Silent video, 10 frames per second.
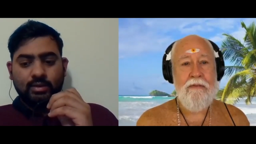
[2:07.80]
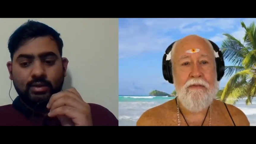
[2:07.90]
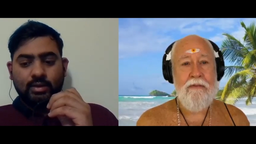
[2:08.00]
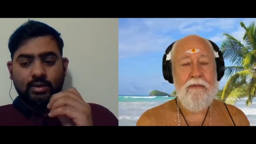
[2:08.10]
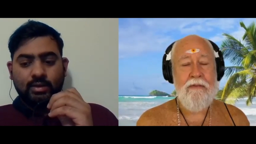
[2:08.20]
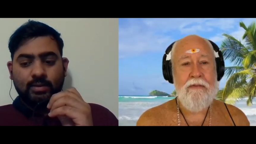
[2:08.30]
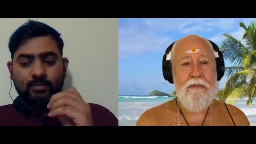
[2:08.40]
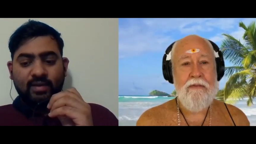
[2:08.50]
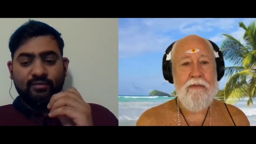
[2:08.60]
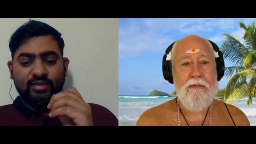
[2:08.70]
Speaker 1: uh,
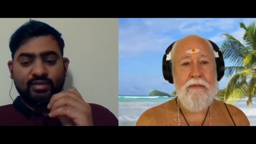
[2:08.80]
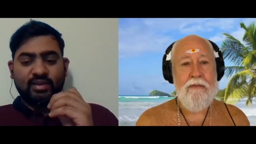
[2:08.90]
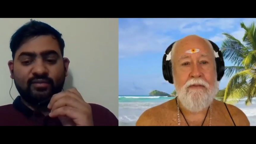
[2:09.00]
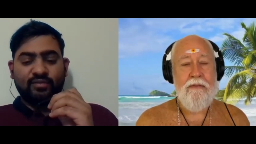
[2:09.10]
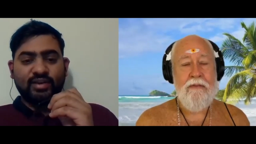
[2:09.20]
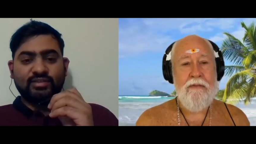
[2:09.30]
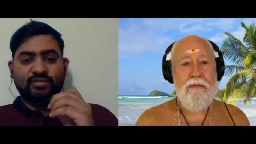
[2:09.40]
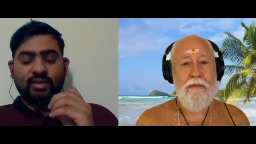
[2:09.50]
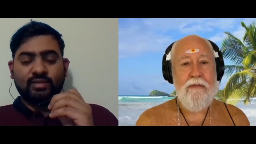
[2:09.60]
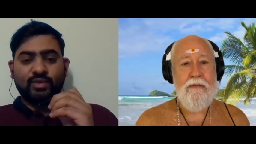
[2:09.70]
everything fits
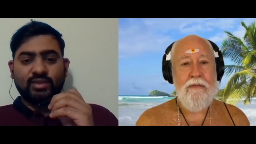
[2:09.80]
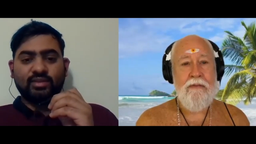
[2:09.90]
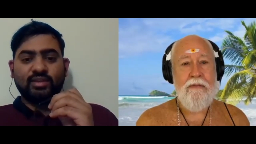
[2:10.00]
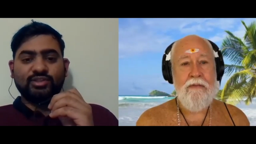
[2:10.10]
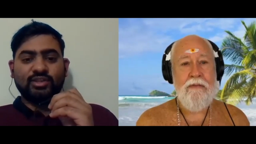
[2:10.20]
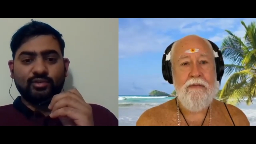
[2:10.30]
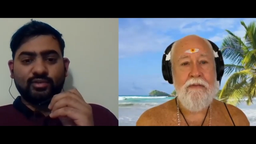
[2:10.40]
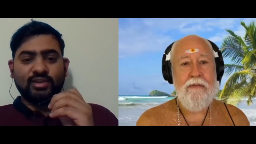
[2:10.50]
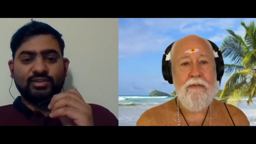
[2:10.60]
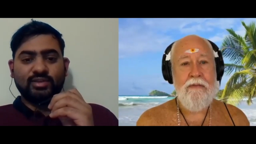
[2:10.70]
within the
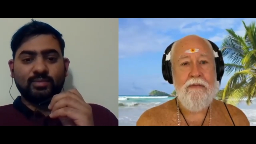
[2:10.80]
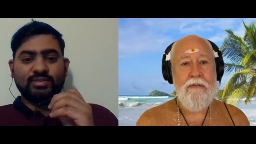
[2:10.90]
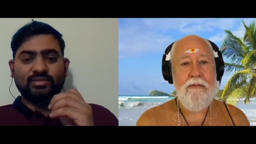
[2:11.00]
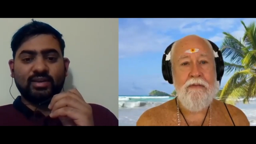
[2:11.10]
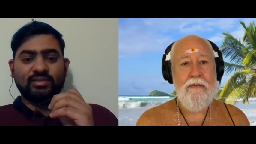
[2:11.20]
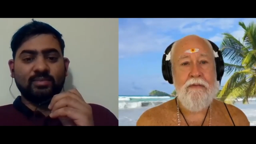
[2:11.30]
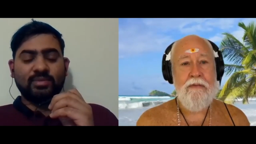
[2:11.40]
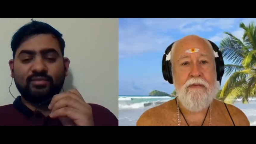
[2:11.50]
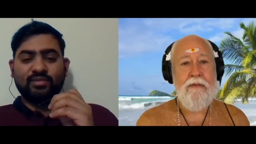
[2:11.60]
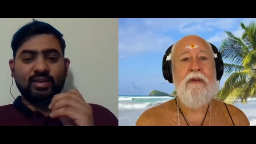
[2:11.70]
Chatur It's like
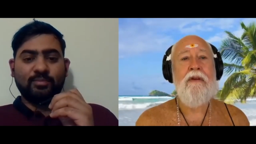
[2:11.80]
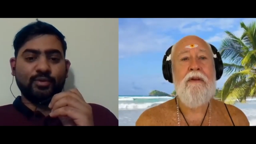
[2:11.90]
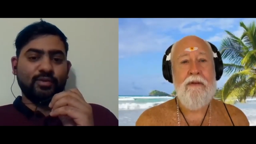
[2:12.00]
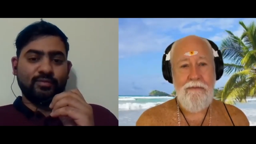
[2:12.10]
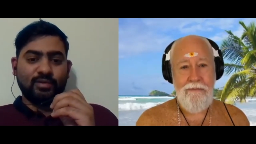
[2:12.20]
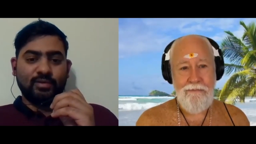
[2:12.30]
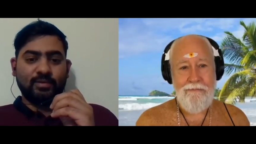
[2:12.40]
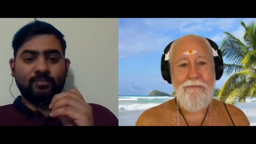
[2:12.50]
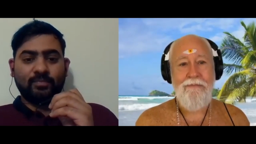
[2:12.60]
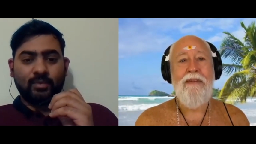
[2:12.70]
something really
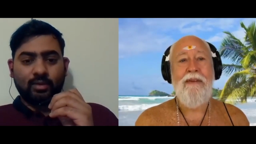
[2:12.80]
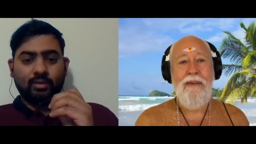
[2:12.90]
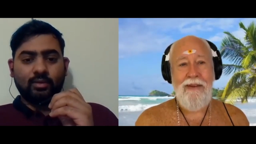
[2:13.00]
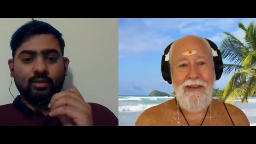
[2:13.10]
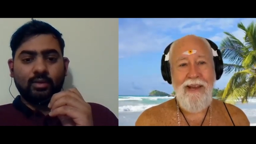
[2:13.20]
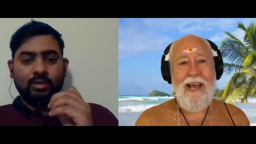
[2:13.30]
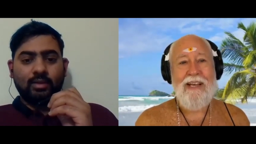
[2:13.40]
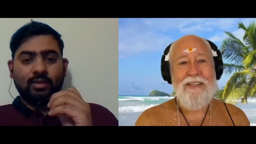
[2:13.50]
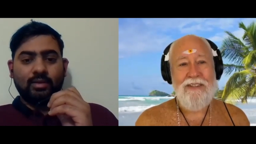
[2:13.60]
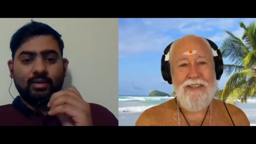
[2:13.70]
beautiful.
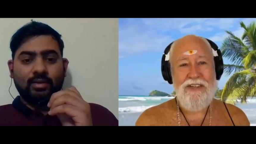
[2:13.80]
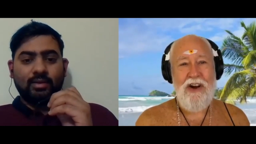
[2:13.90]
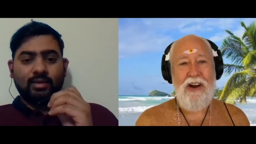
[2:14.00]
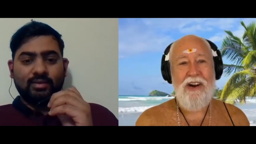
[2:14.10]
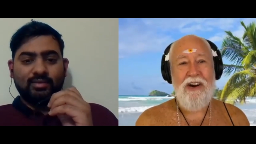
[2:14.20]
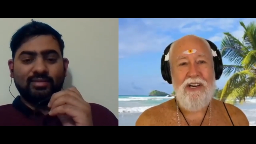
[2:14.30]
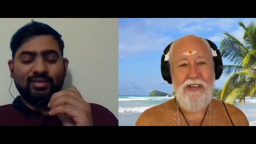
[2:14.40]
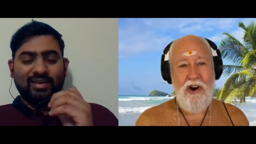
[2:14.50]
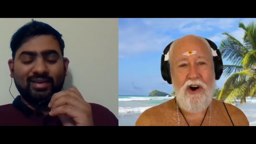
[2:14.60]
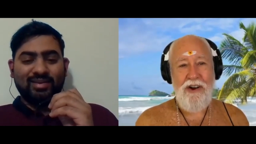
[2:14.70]
Speaker 2: Yes,
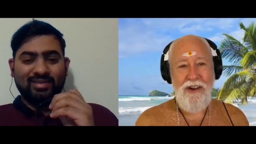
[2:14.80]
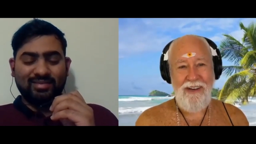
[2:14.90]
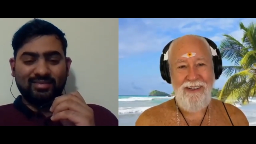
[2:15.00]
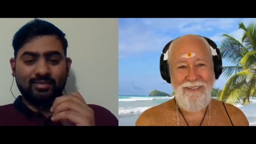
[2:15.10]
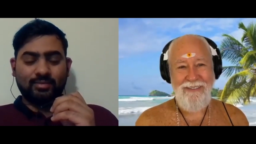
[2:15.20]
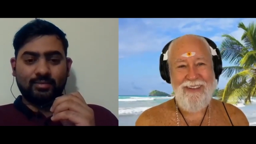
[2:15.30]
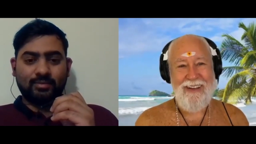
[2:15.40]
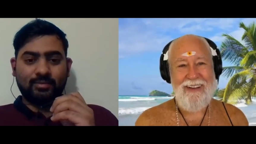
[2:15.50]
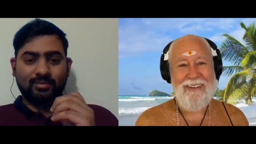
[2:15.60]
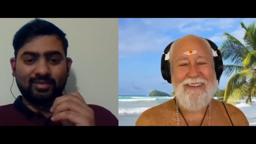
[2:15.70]
Shankaracharya.
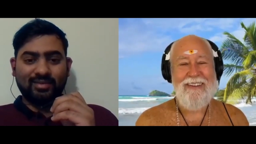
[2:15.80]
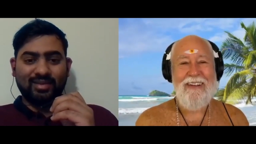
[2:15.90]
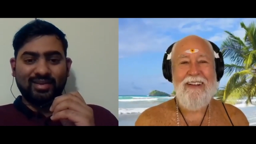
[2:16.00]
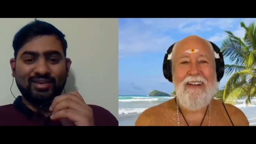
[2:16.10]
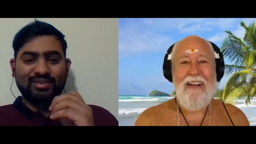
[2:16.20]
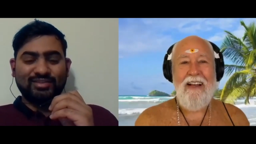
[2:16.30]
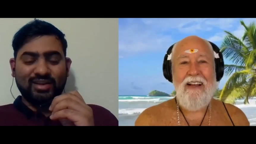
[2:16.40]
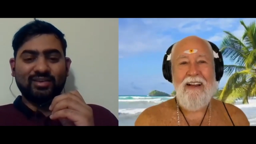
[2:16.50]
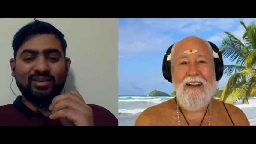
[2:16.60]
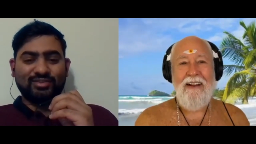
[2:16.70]
Speaker 1: Huh?
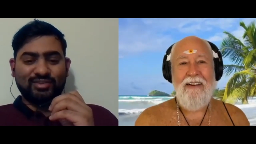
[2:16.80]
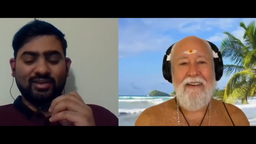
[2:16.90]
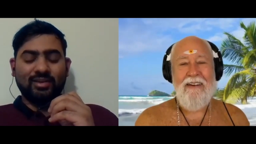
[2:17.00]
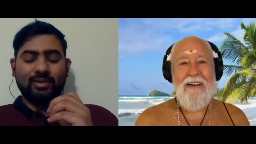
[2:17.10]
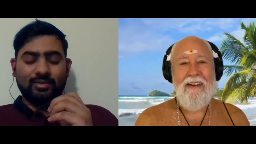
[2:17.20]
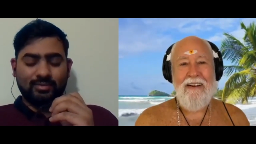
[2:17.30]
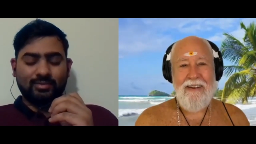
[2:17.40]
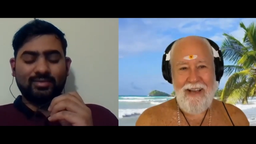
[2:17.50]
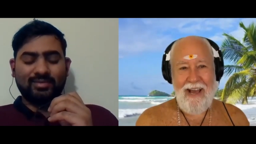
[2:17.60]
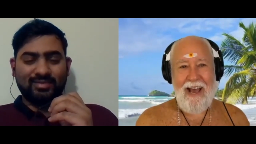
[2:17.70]
Shankaracharya.
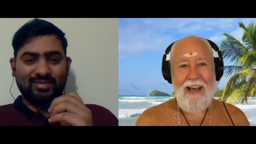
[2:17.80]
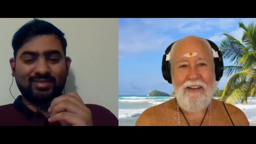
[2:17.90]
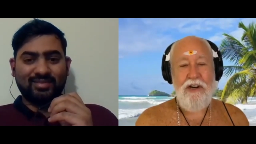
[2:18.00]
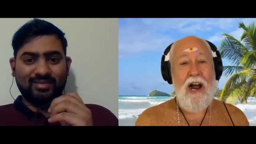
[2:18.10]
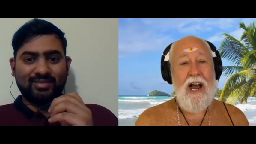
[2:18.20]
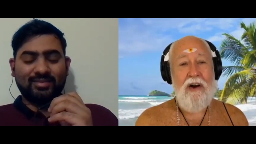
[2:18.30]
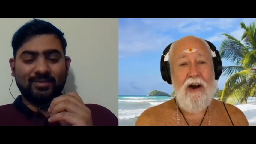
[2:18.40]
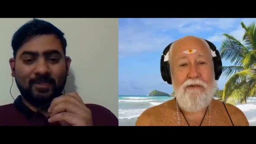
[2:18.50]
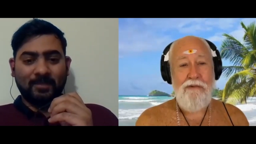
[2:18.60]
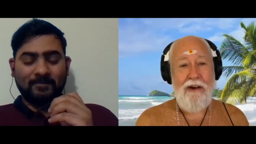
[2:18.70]
Speaker 2: Yeah, you know how I
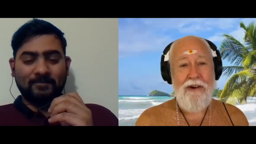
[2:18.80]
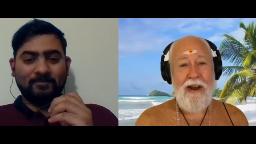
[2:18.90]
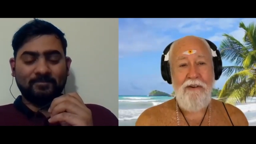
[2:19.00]
found out